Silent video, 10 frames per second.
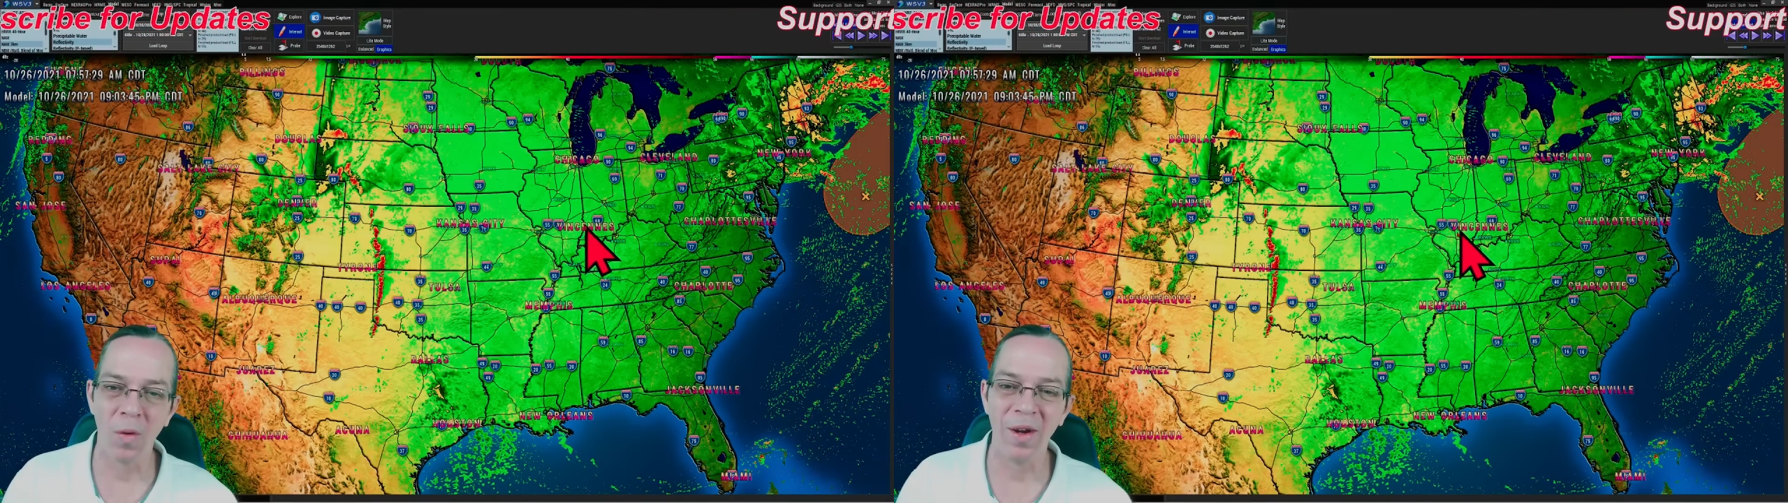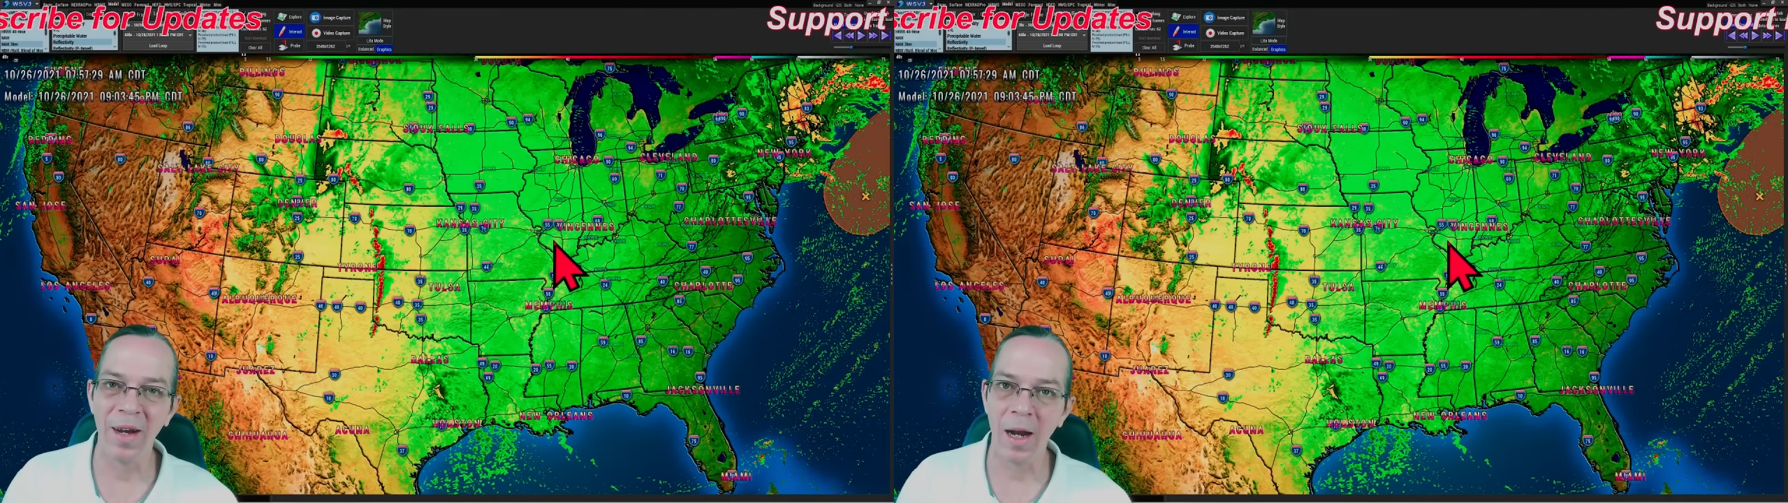
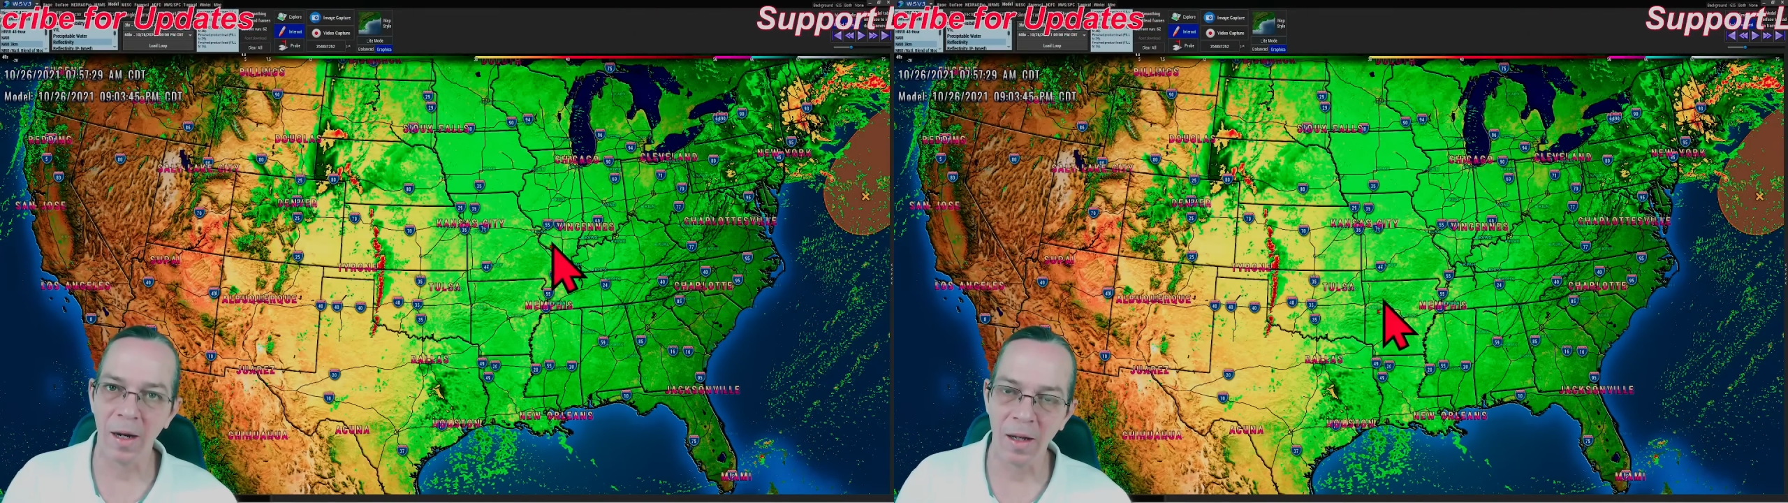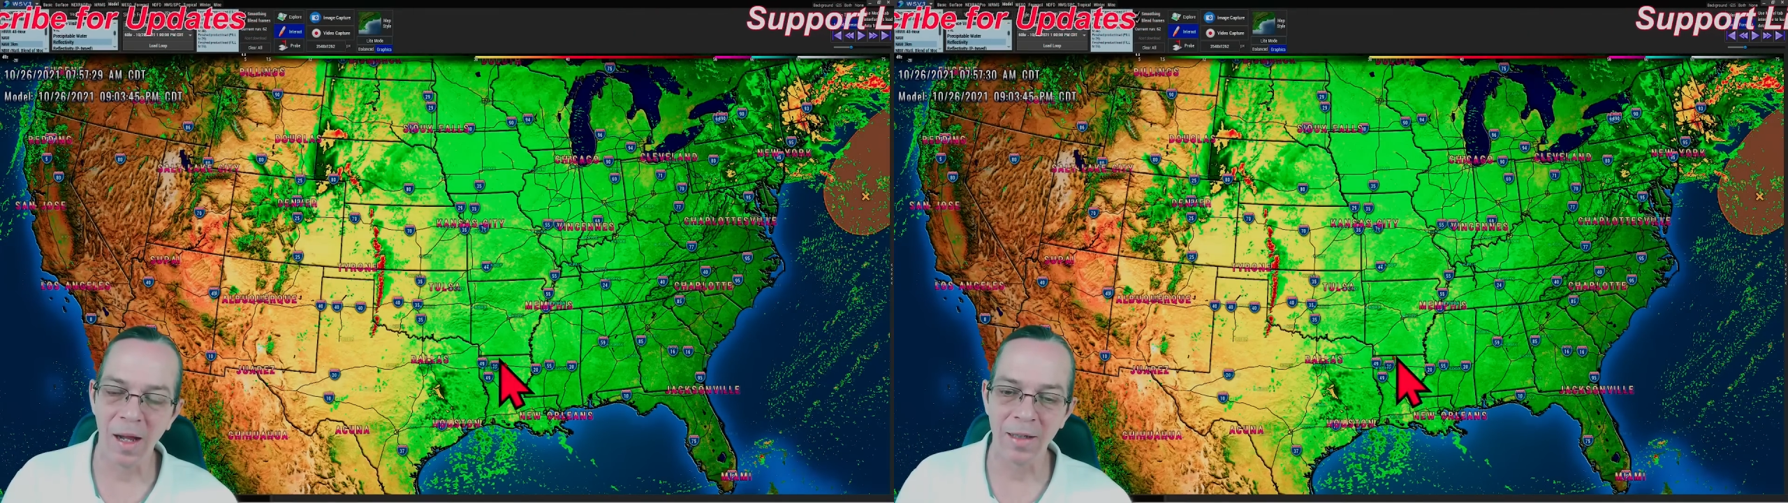around 9
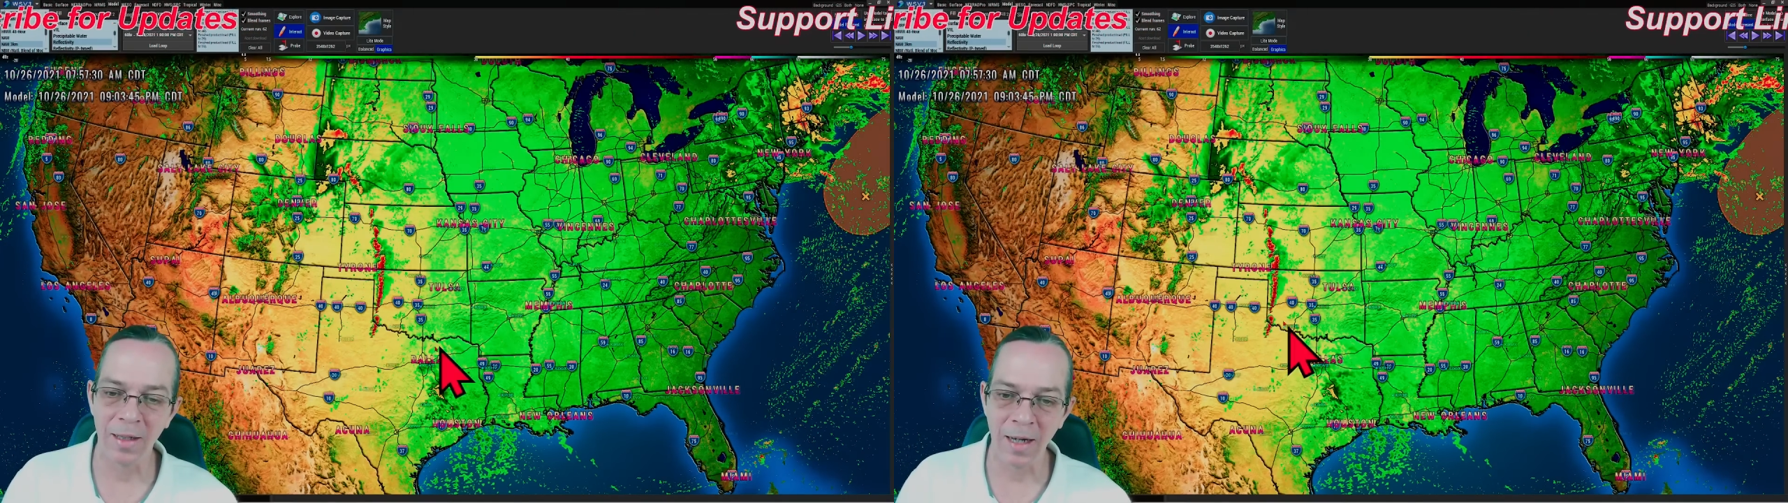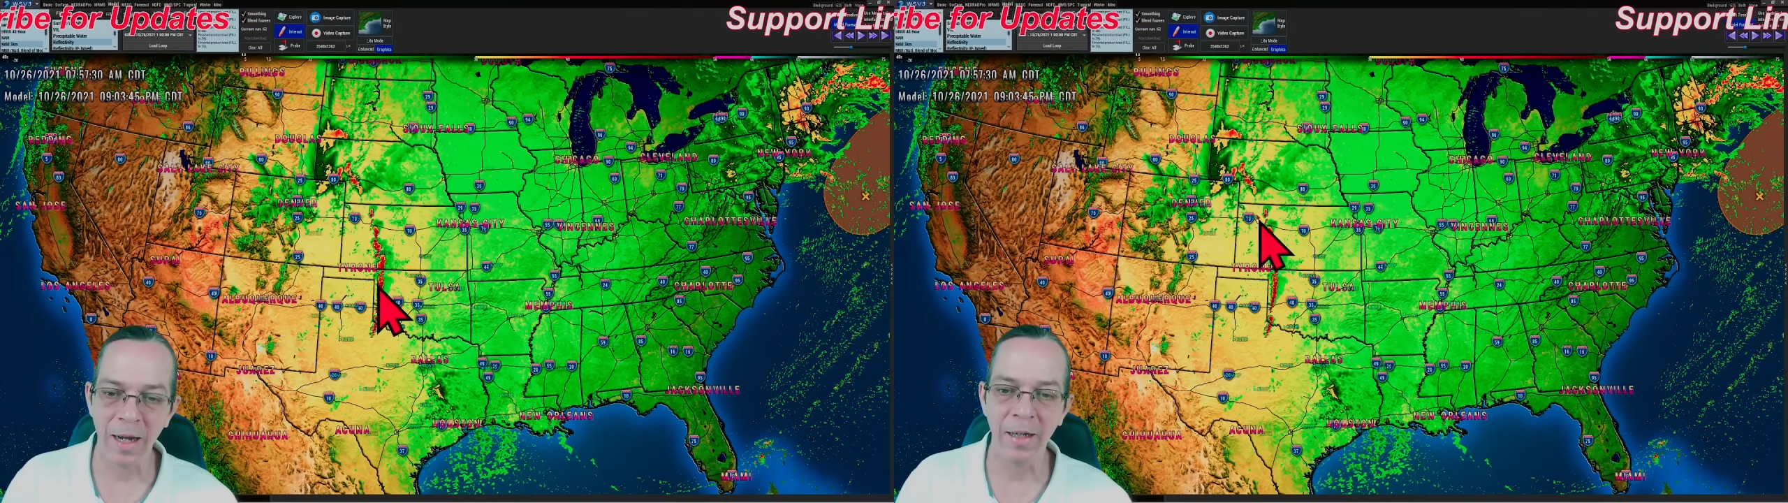o'clock
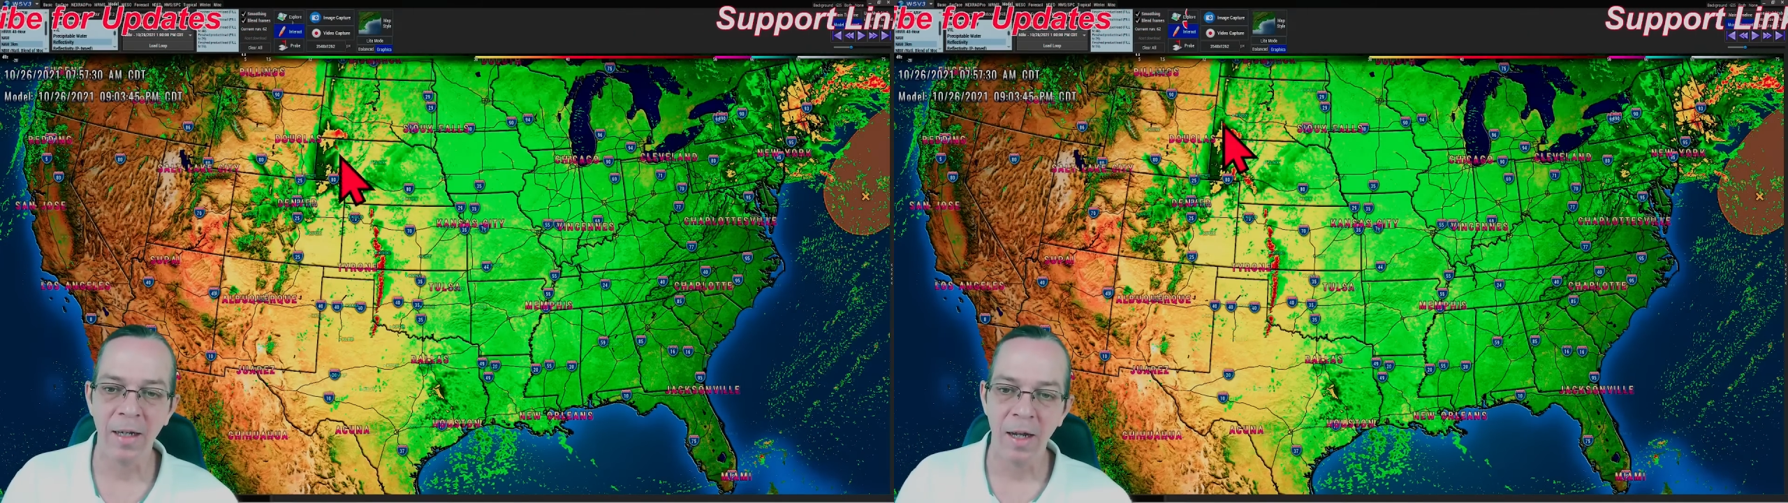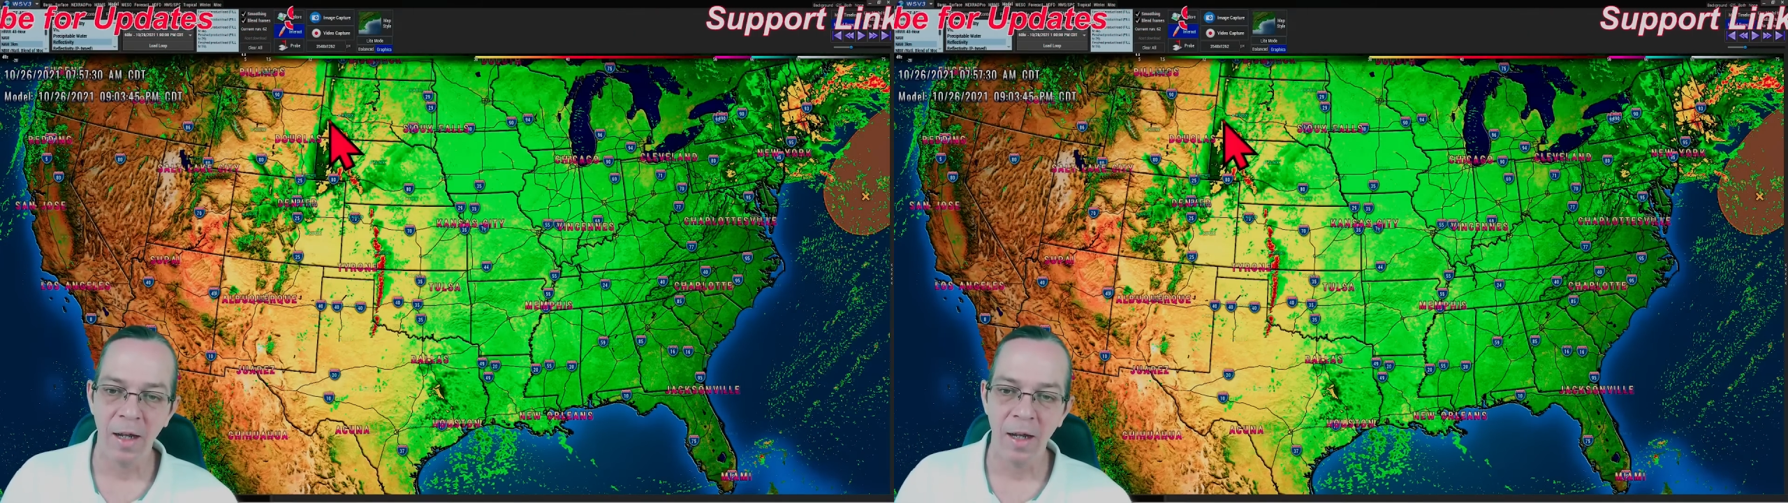tonight,